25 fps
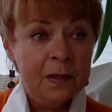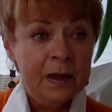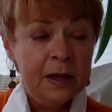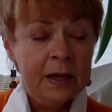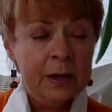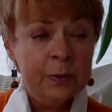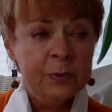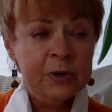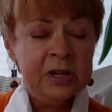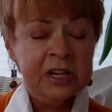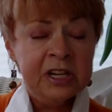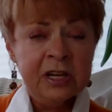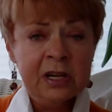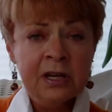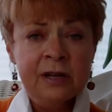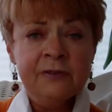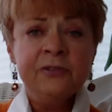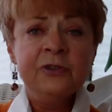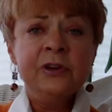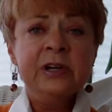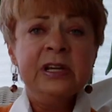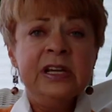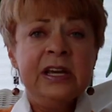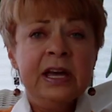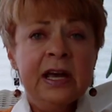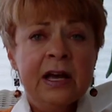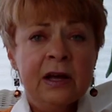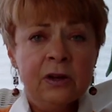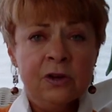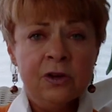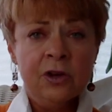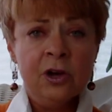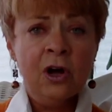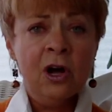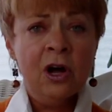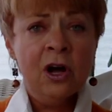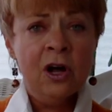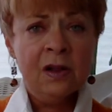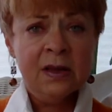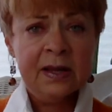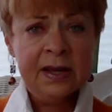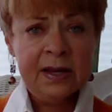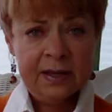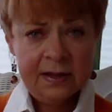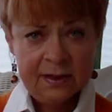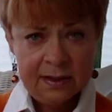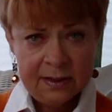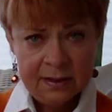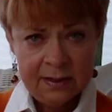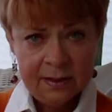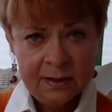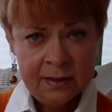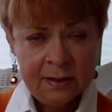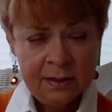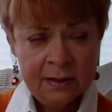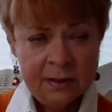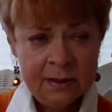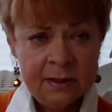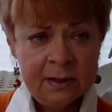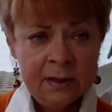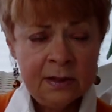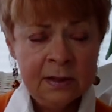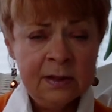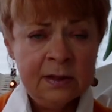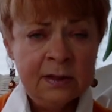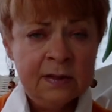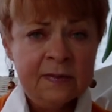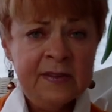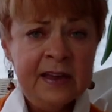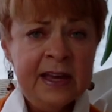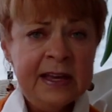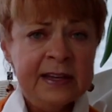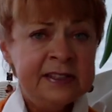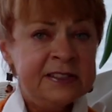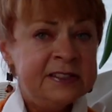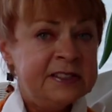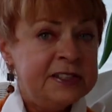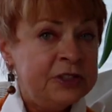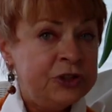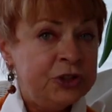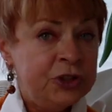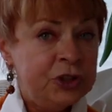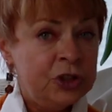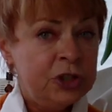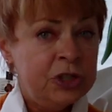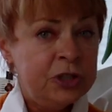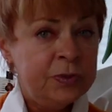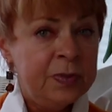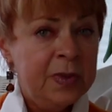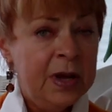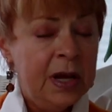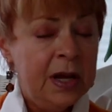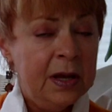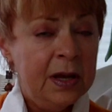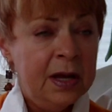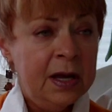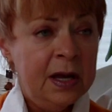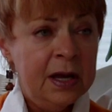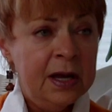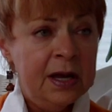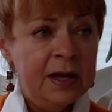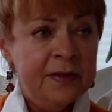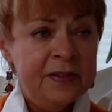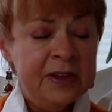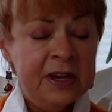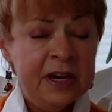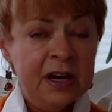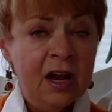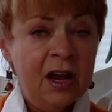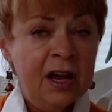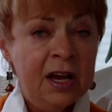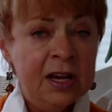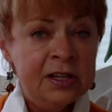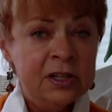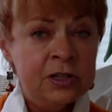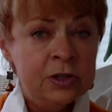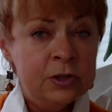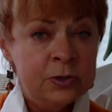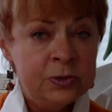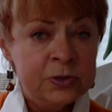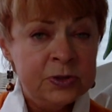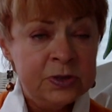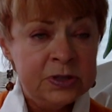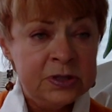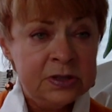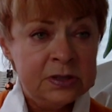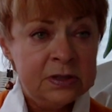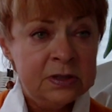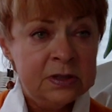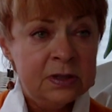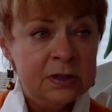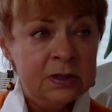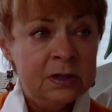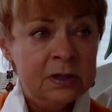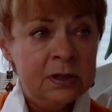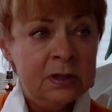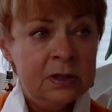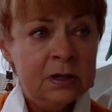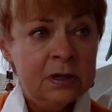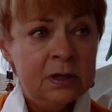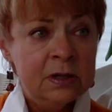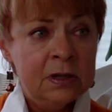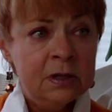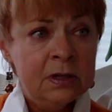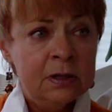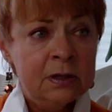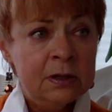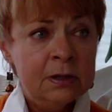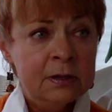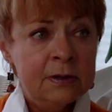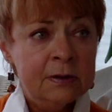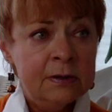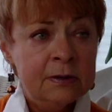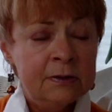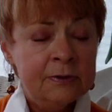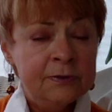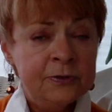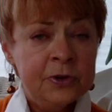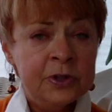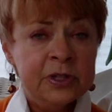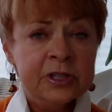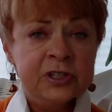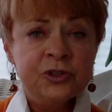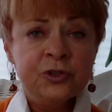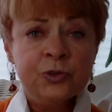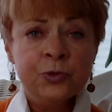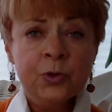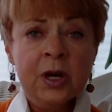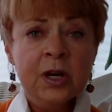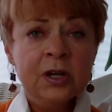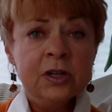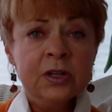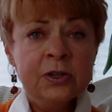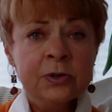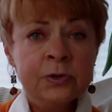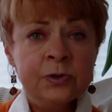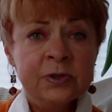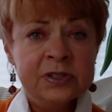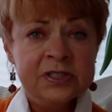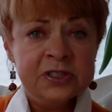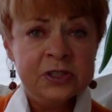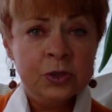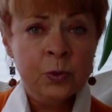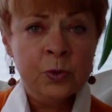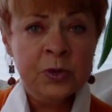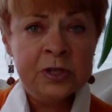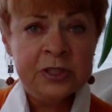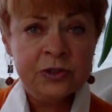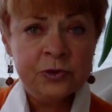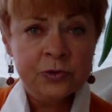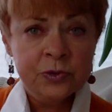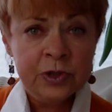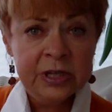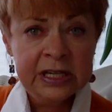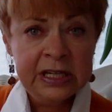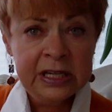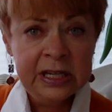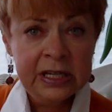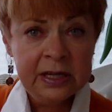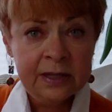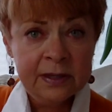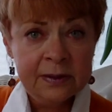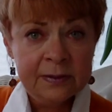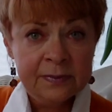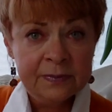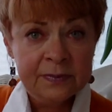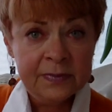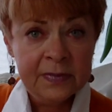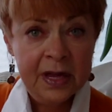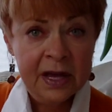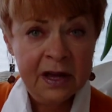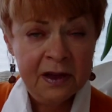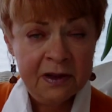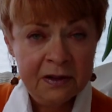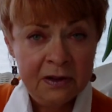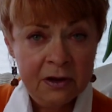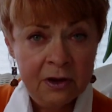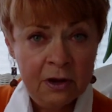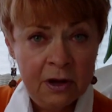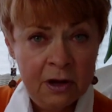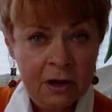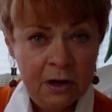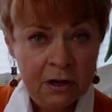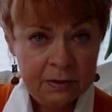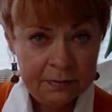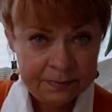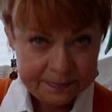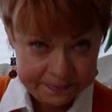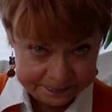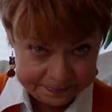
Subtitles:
a recovering alcoholic. That is the term that I use for a drunk who has quit drinking alcohol.